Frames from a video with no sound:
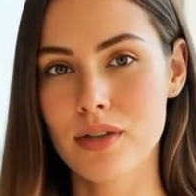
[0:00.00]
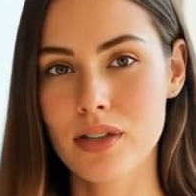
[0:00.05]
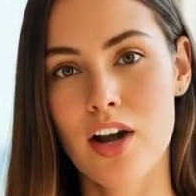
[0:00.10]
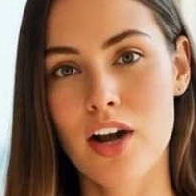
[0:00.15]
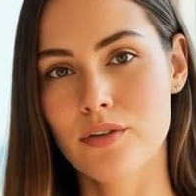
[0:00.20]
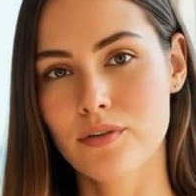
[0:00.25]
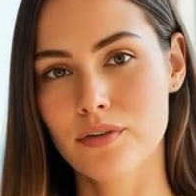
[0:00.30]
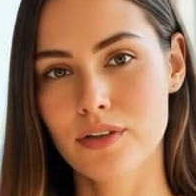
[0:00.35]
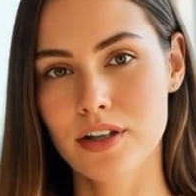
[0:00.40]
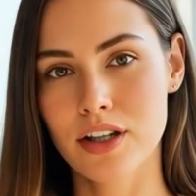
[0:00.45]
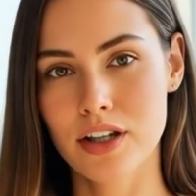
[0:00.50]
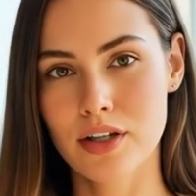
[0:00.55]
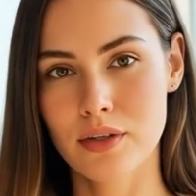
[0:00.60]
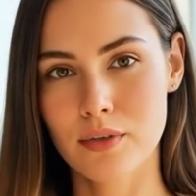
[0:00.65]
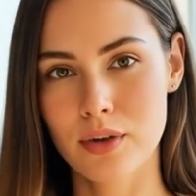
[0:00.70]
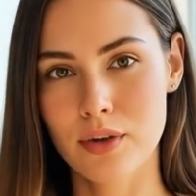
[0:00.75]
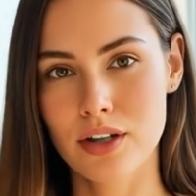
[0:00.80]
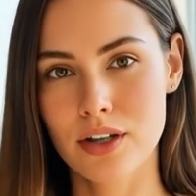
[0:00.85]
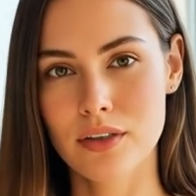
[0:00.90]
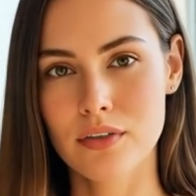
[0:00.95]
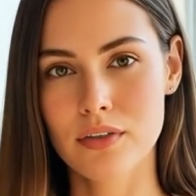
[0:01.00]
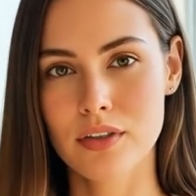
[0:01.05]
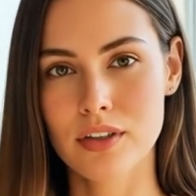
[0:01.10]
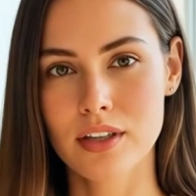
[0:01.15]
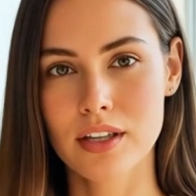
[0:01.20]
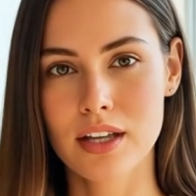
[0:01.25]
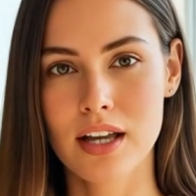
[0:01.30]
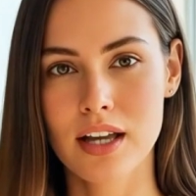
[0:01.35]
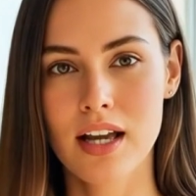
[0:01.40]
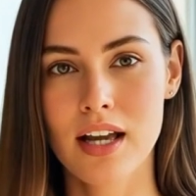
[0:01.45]
In exchange,
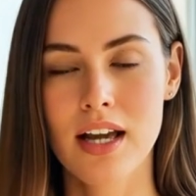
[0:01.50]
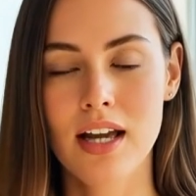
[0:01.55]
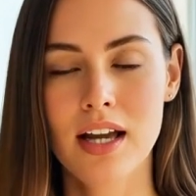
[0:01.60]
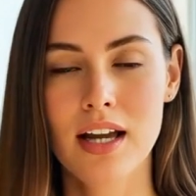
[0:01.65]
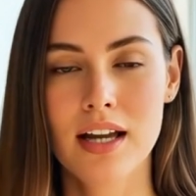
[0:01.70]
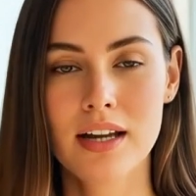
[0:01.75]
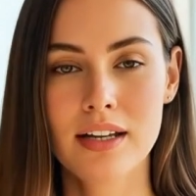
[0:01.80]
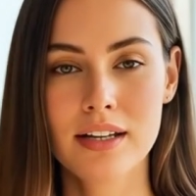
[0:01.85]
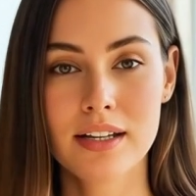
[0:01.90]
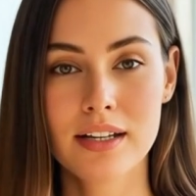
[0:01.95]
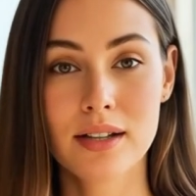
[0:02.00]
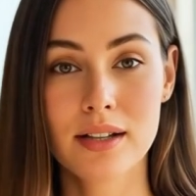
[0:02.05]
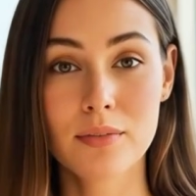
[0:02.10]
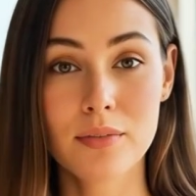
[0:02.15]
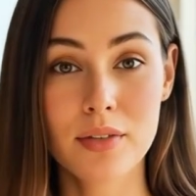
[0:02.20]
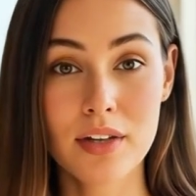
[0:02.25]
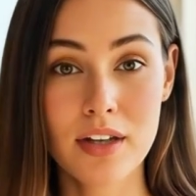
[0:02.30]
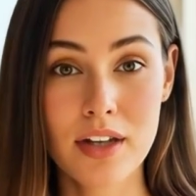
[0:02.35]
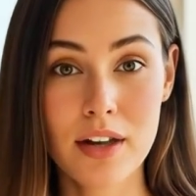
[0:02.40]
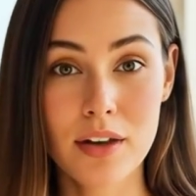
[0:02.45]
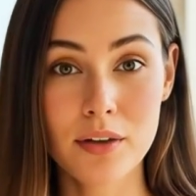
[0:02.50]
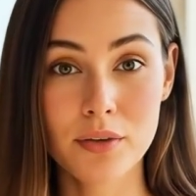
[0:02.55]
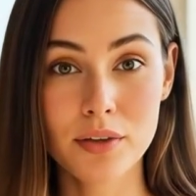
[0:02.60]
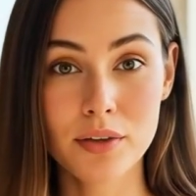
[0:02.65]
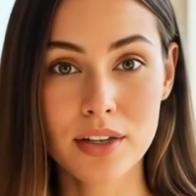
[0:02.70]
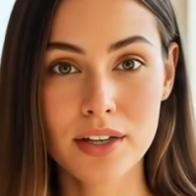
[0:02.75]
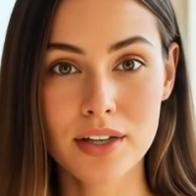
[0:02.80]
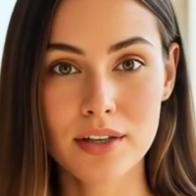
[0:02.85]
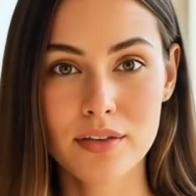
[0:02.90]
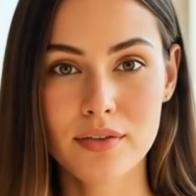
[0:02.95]
you acknowledge James as
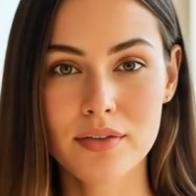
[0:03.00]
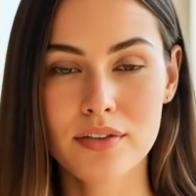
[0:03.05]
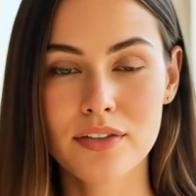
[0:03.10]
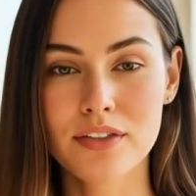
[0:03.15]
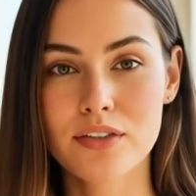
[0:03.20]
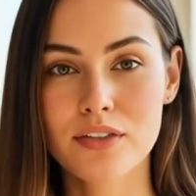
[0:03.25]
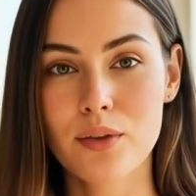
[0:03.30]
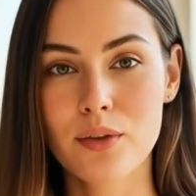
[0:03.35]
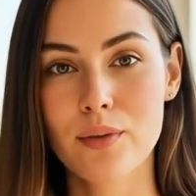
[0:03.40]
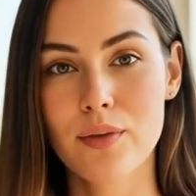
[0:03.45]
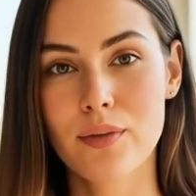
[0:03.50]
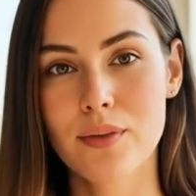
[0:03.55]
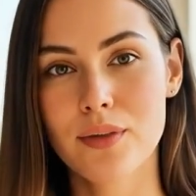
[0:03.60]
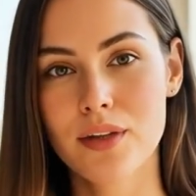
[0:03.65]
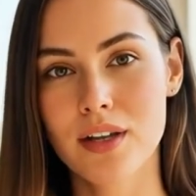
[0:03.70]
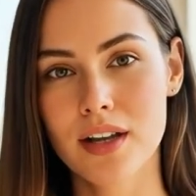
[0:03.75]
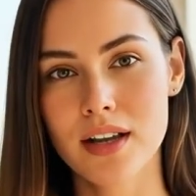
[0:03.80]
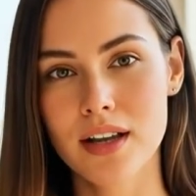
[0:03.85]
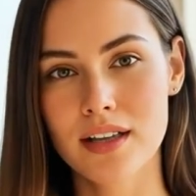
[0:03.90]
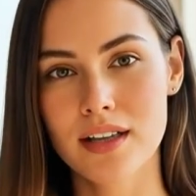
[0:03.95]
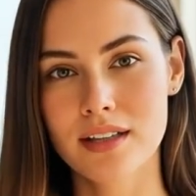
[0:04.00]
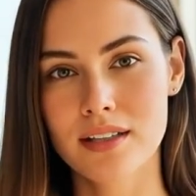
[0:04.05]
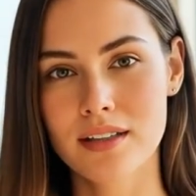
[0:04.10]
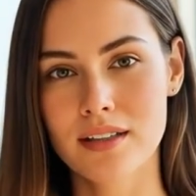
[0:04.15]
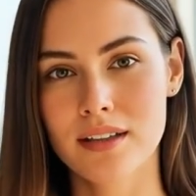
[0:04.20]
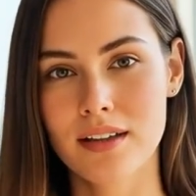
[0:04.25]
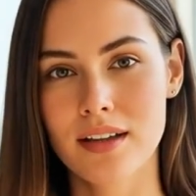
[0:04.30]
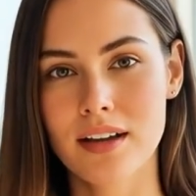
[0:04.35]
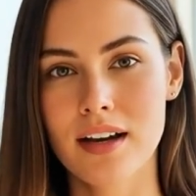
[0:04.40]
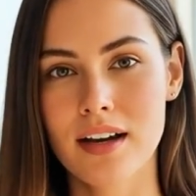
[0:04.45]
Lily's father privately,
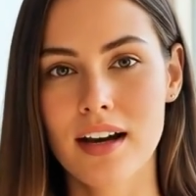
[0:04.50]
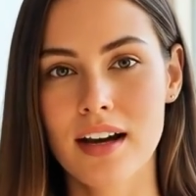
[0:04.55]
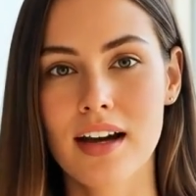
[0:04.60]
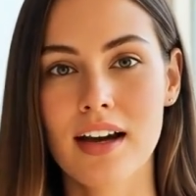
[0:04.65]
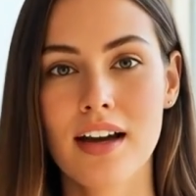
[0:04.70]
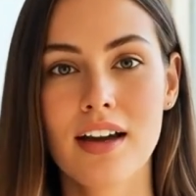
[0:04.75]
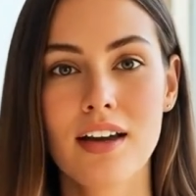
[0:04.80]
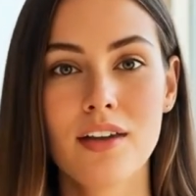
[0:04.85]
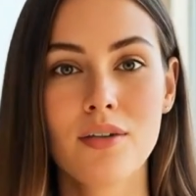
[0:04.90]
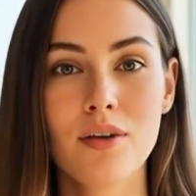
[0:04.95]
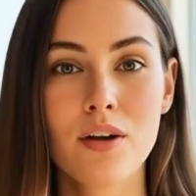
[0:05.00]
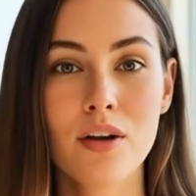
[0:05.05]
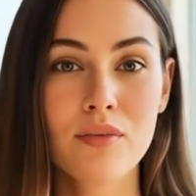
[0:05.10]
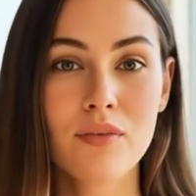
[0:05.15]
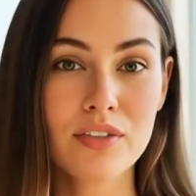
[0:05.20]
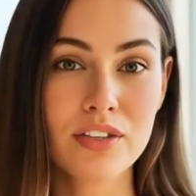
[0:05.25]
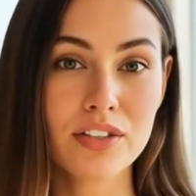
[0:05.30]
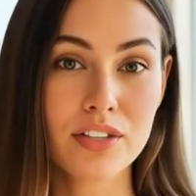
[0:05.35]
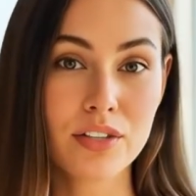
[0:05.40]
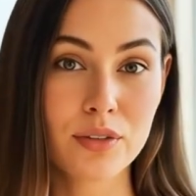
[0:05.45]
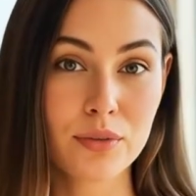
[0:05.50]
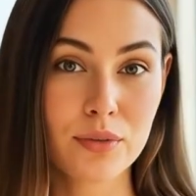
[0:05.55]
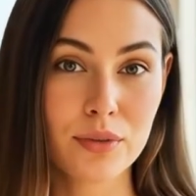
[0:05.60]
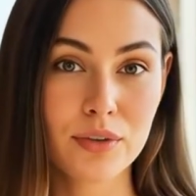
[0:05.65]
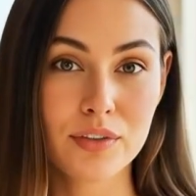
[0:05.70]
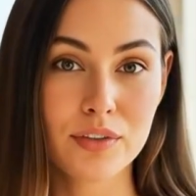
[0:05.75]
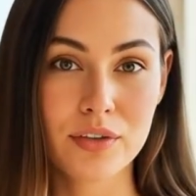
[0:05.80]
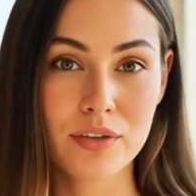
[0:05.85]
but make no public claims.